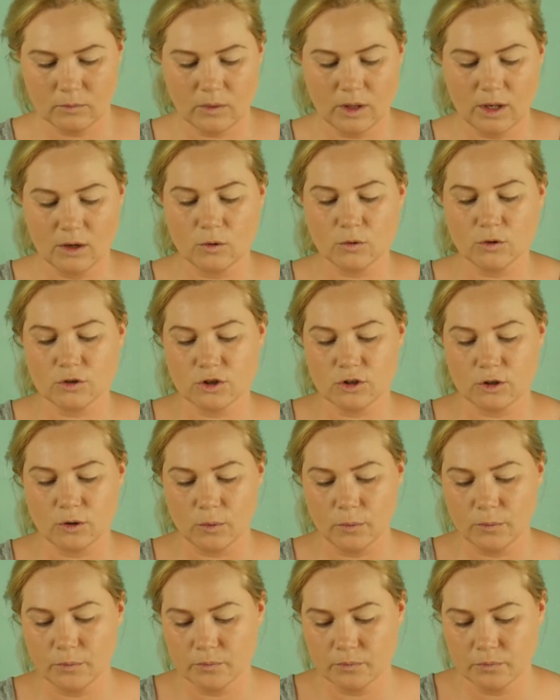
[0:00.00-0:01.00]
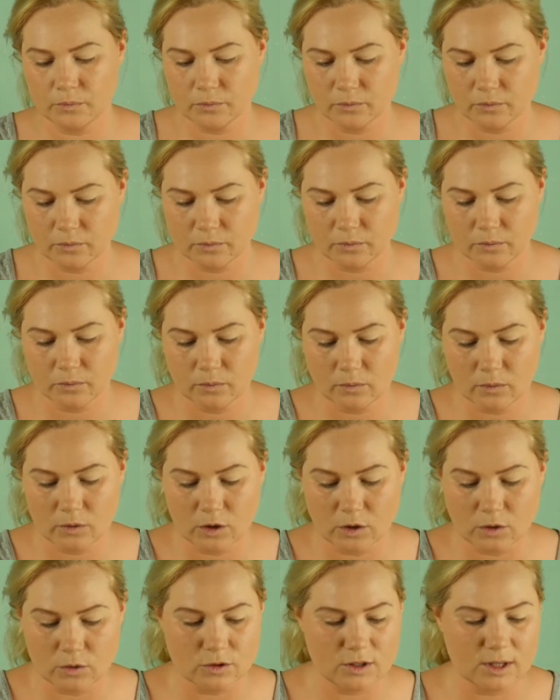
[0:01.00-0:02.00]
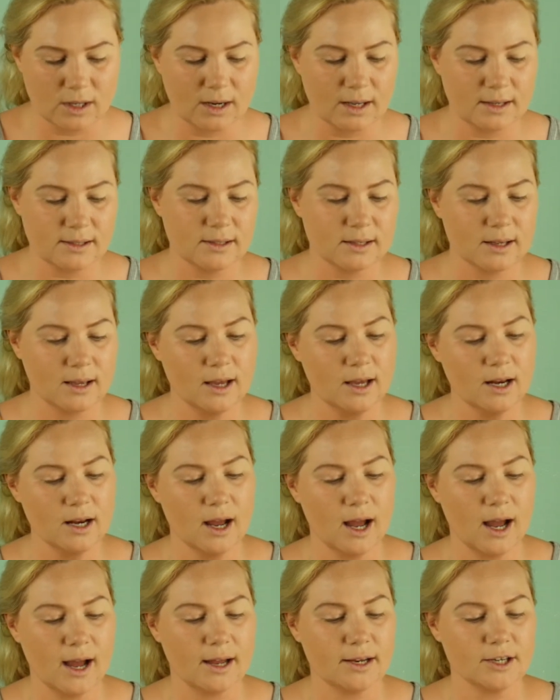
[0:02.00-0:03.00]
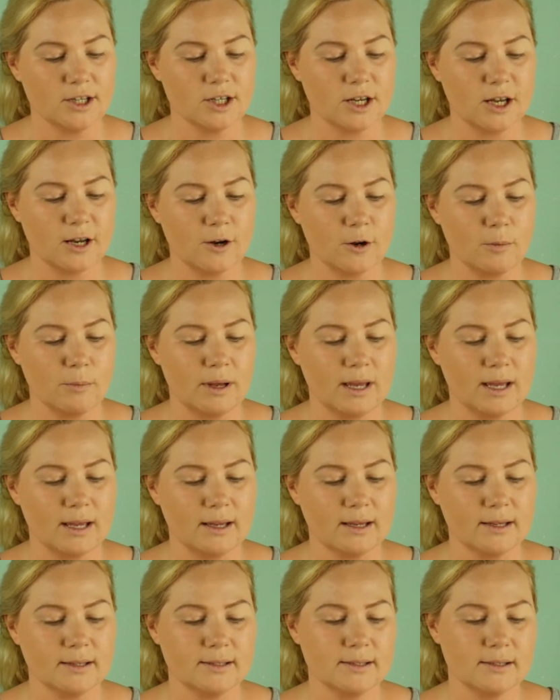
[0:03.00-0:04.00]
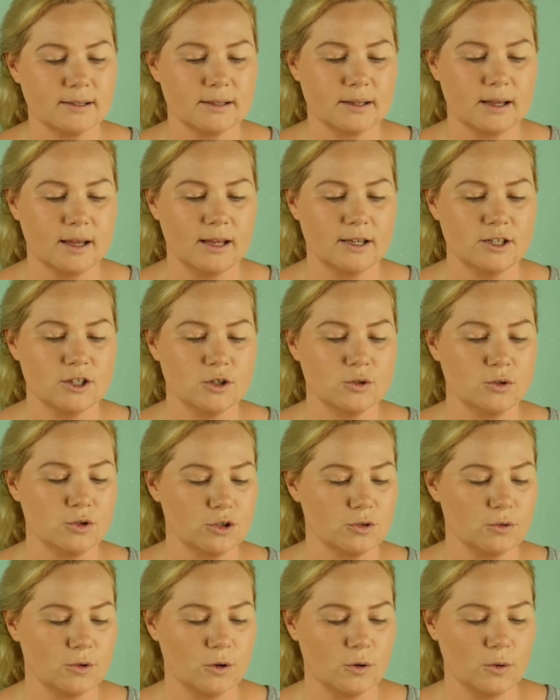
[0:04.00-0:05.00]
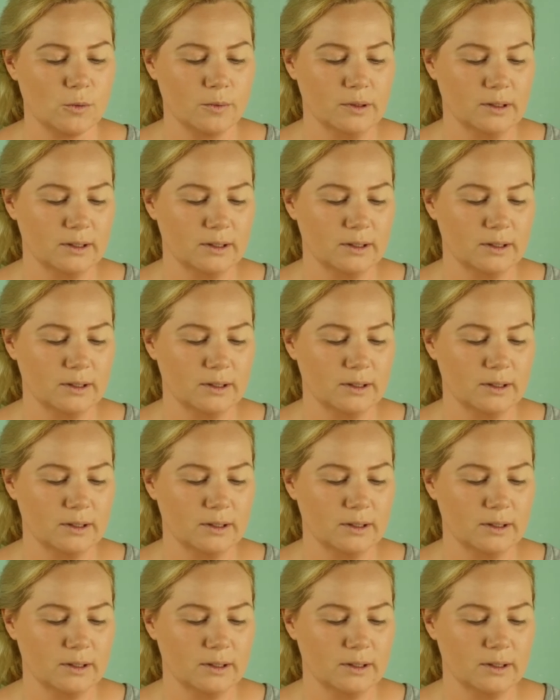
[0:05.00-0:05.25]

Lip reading: And also use it as an eyeshadow base as usual.